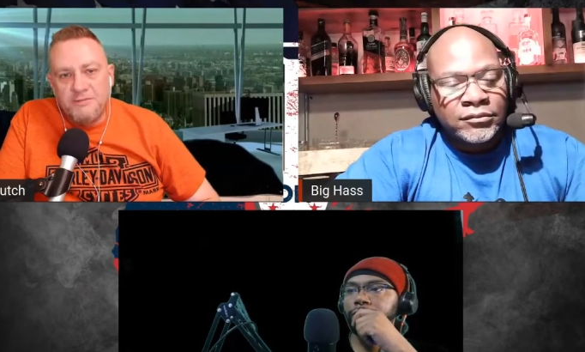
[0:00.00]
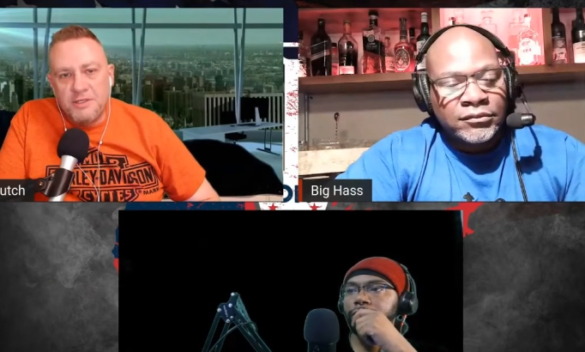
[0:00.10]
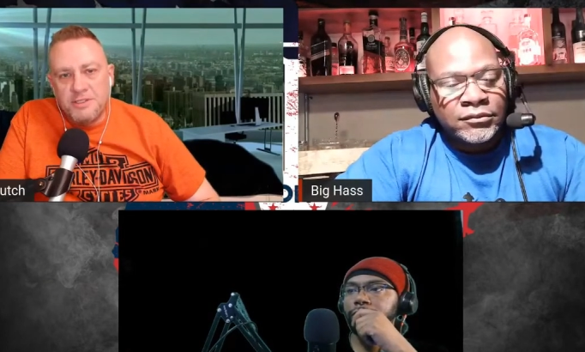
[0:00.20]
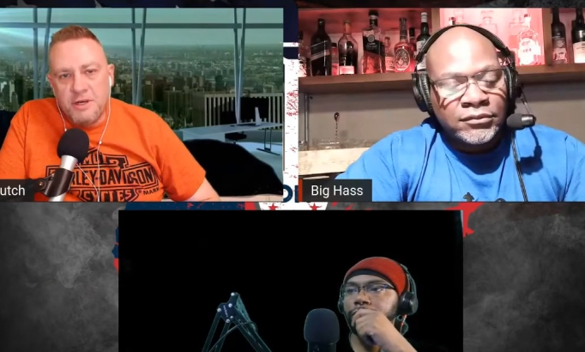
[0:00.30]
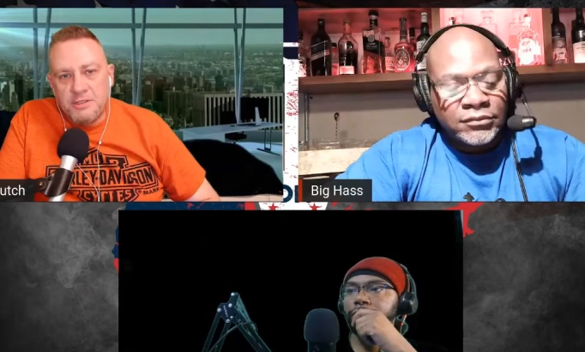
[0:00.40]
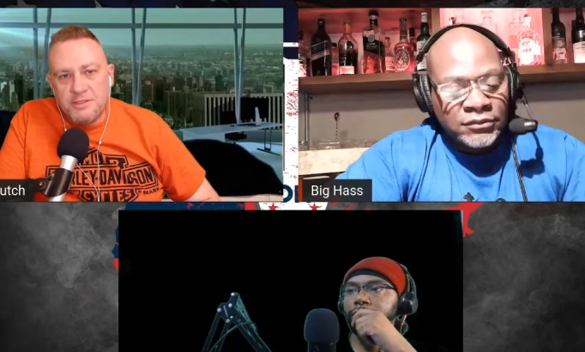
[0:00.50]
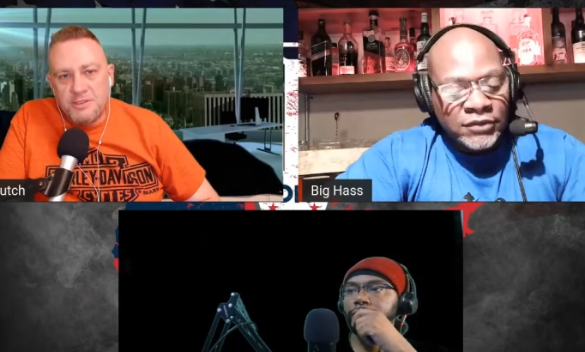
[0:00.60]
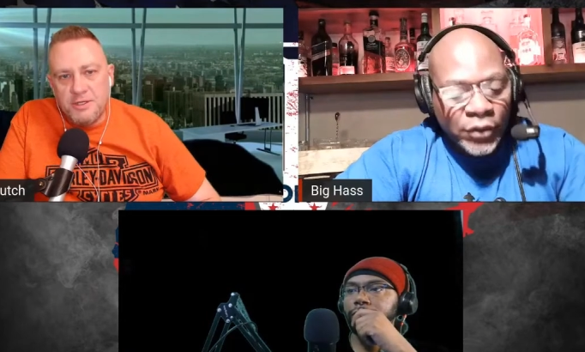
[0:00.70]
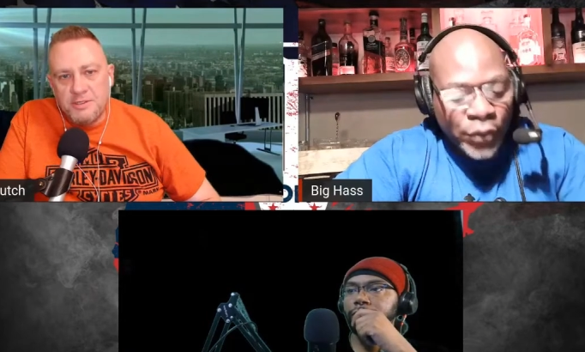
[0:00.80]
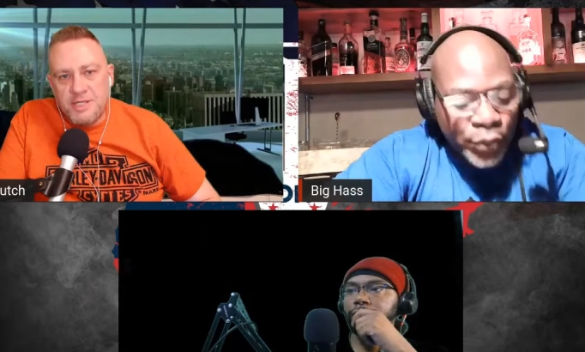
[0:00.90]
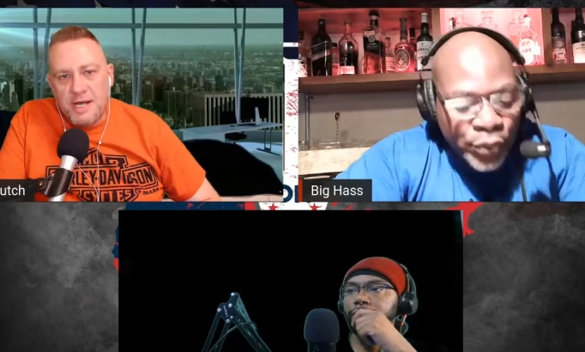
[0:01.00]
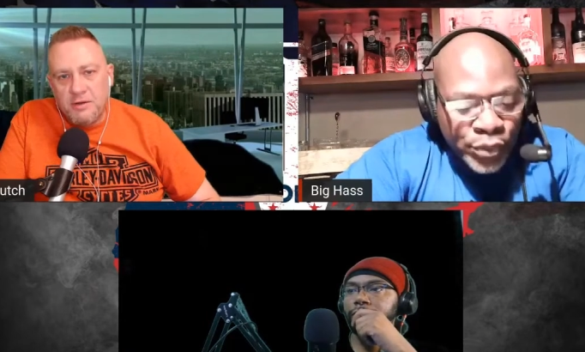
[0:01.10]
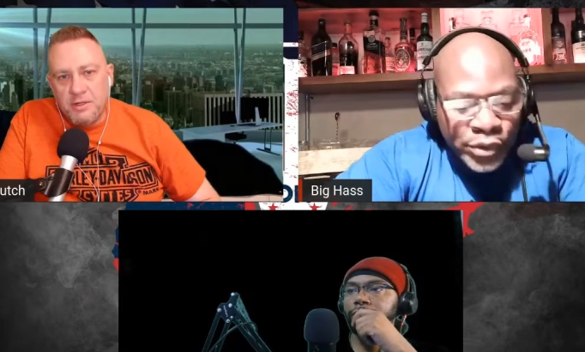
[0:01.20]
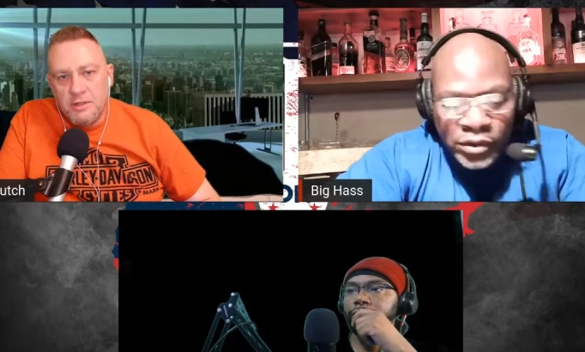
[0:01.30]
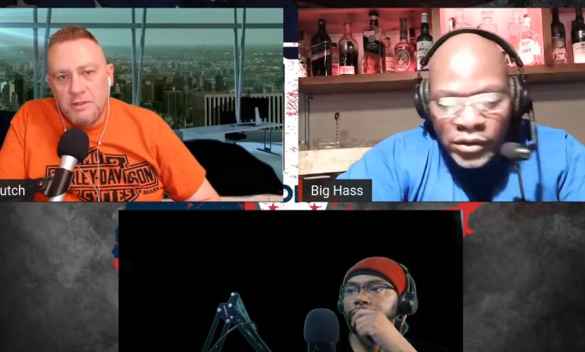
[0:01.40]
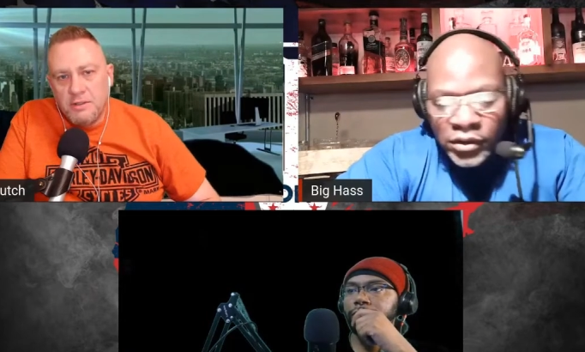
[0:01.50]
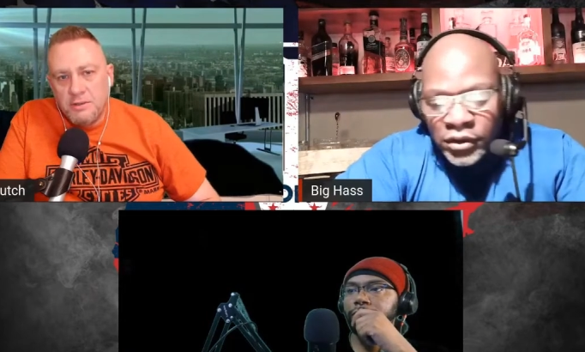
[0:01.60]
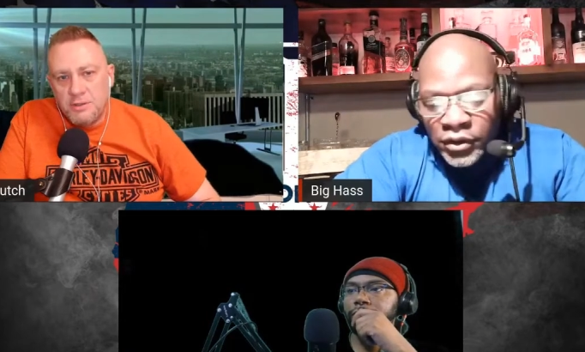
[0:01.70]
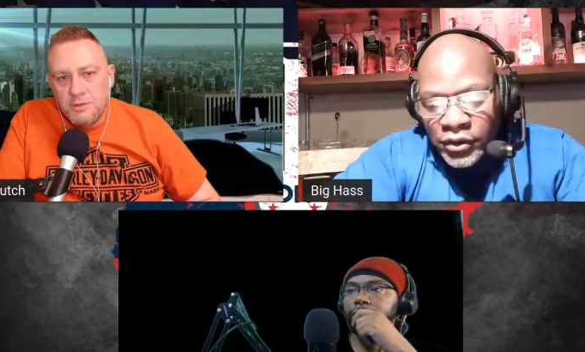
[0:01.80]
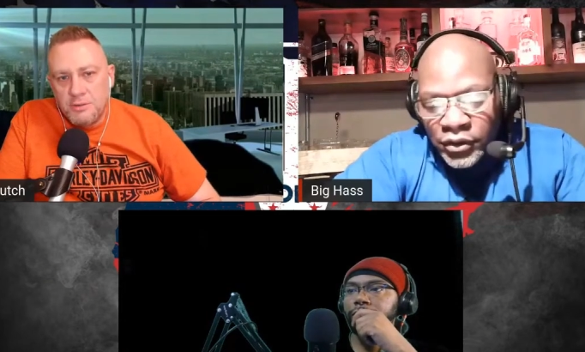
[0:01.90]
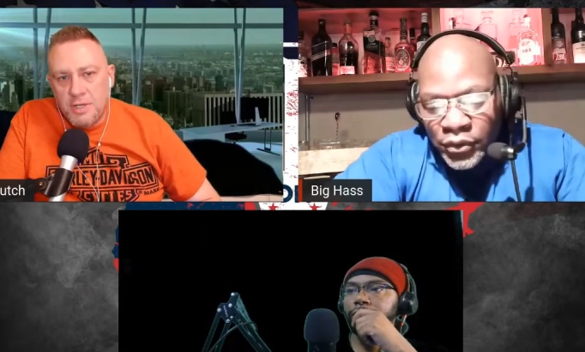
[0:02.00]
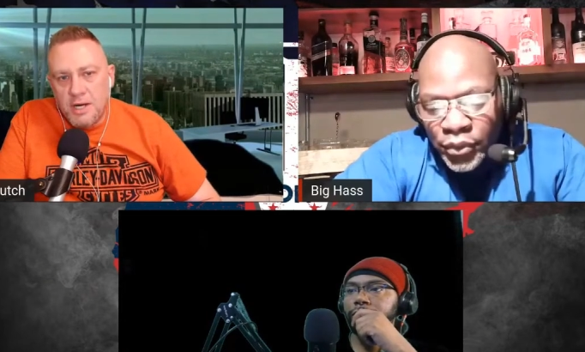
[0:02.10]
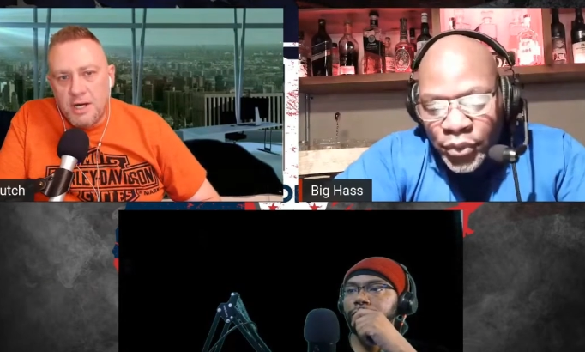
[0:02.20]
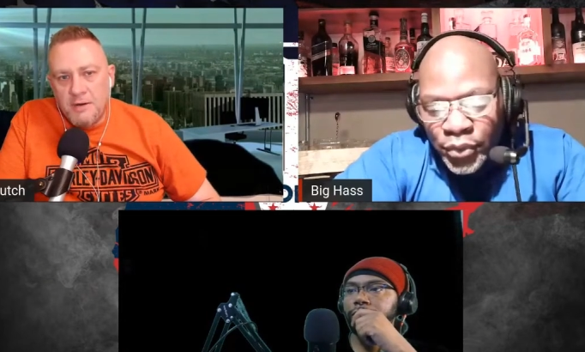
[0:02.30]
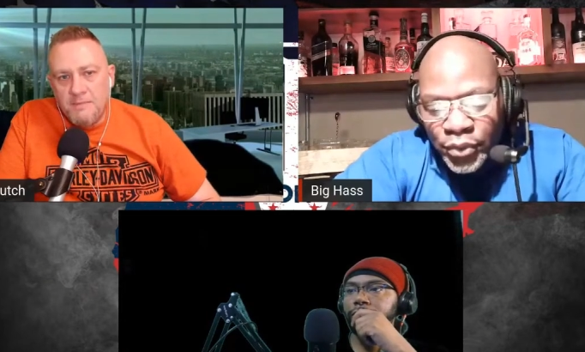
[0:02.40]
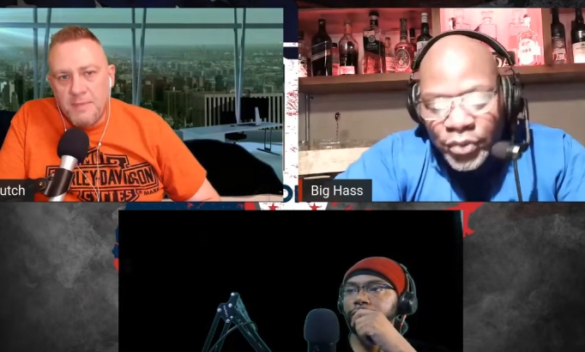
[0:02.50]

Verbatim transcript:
Speaker 1: your church turns out to um,